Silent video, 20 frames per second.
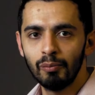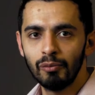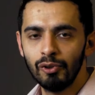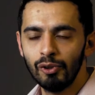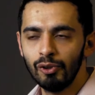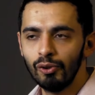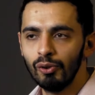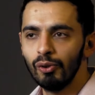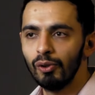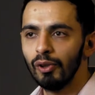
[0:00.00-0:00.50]

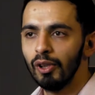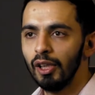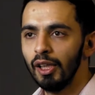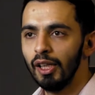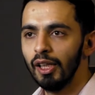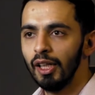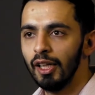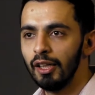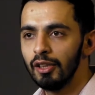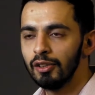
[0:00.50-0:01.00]
to
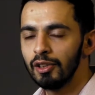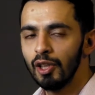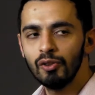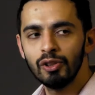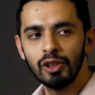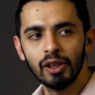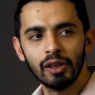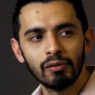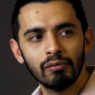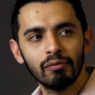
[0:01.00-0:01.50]
an
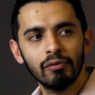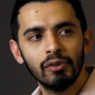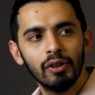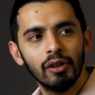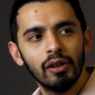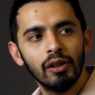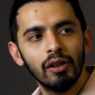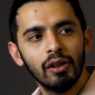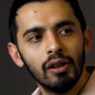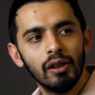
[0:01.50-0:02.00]
associate.
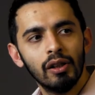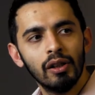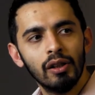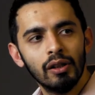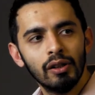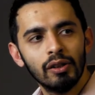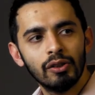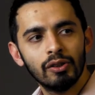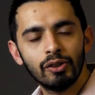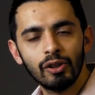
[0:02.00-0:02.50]

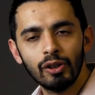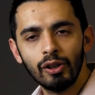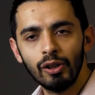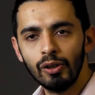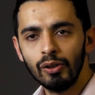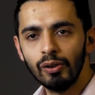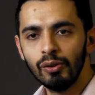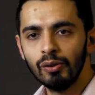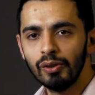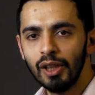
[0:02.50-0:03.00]

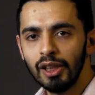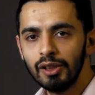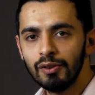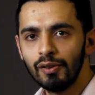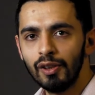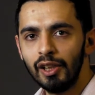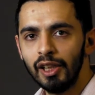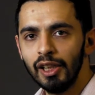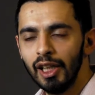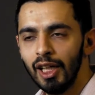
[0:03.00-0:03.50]
So that's
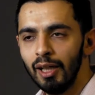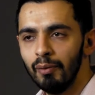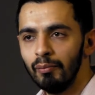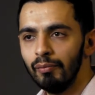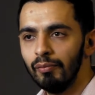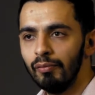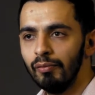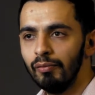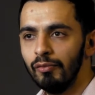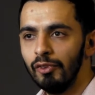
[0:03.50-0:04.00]
where I
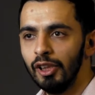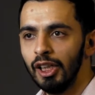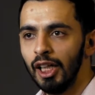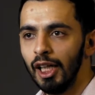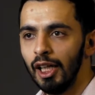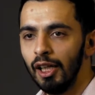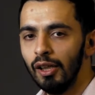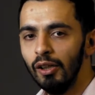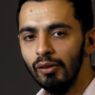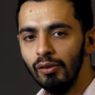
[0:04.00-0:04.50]
am
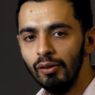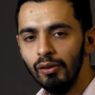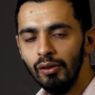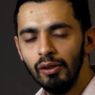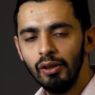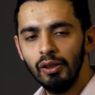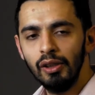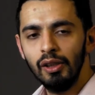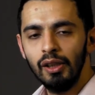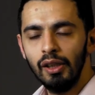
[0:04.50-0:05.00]
now.
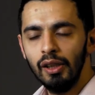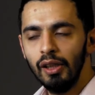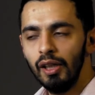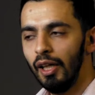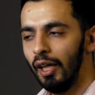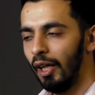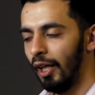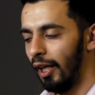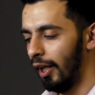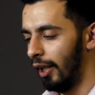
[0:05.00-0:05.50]

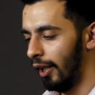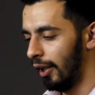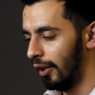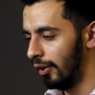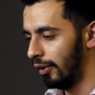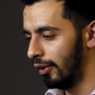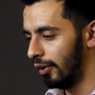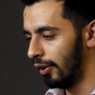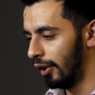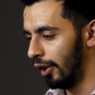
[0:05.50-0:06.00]

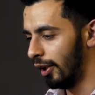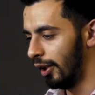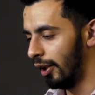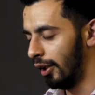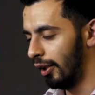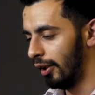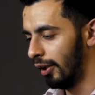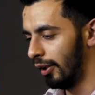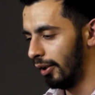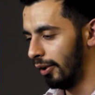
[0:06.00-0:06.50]
And
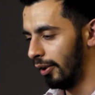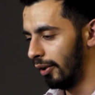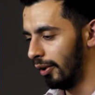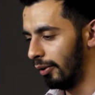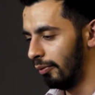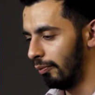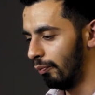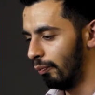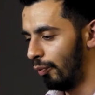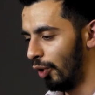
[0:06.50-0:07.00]

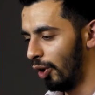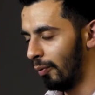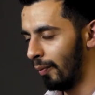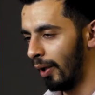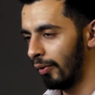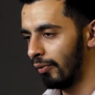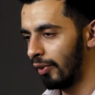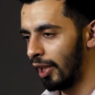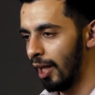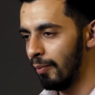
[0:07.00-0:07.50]

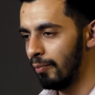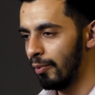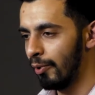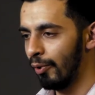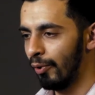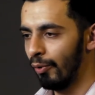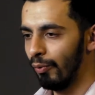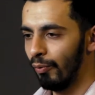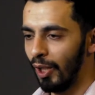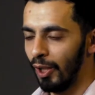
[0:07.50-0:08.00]
Bluemount
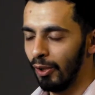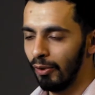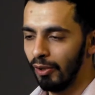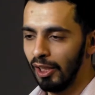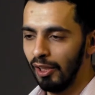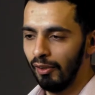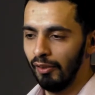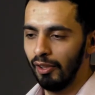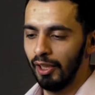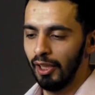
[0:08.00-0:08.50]
Capital, well,
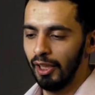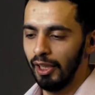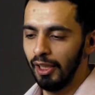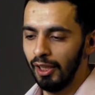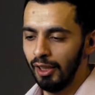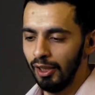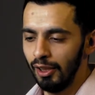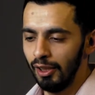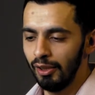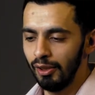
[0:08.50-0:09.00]
they're
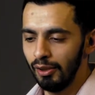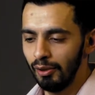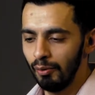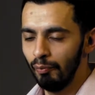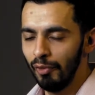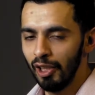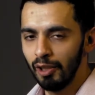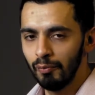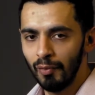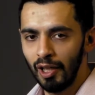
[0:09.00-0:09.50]
a
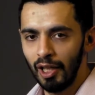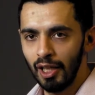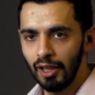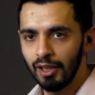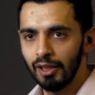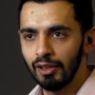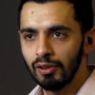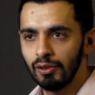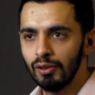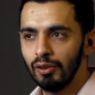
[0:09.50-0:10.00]

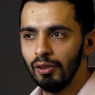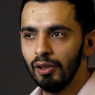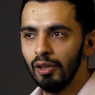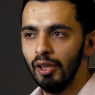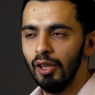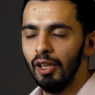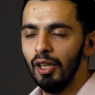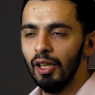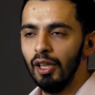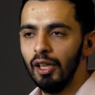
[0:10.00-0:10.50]
mid-market
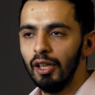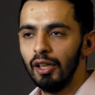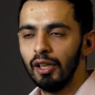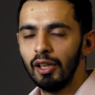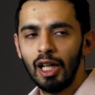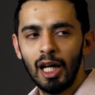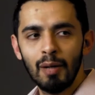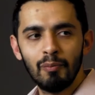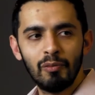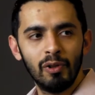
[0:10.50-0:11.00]

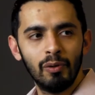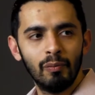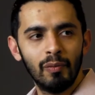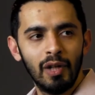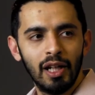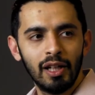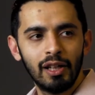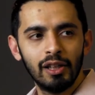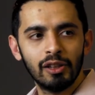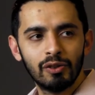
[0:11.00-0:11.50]
capital
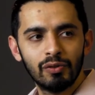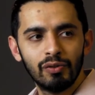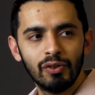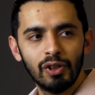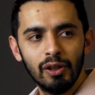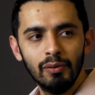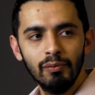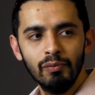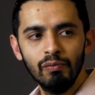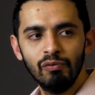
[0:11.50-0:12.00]
markets
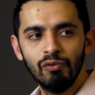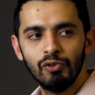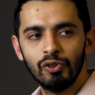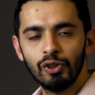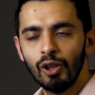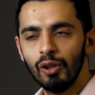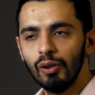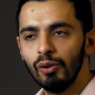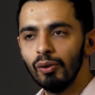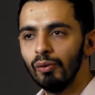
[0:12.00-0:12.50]
firm.
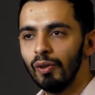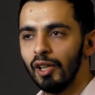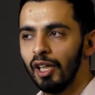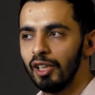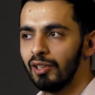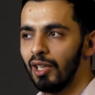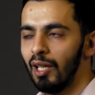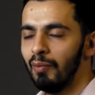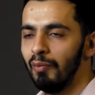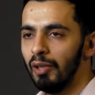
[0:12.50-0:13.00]
So when I
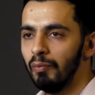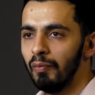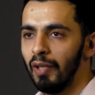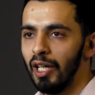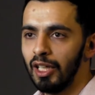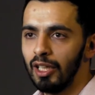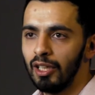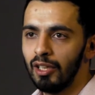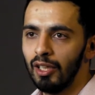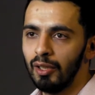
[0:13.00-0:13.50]
say
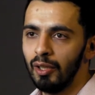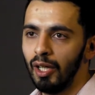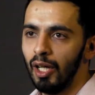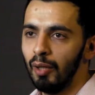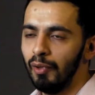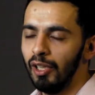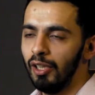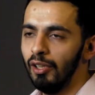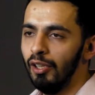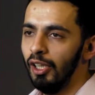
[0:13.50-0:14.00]
mid-market, I
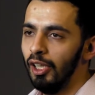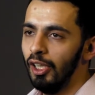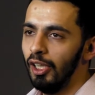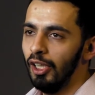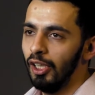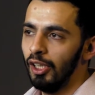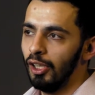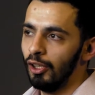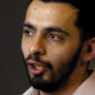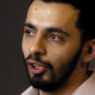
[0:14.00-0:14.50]
mean
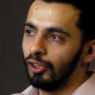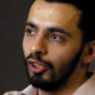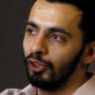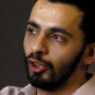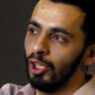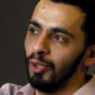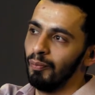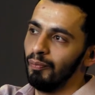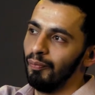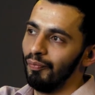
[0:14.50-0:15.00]
not the
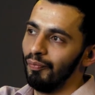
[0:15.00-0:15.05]
top,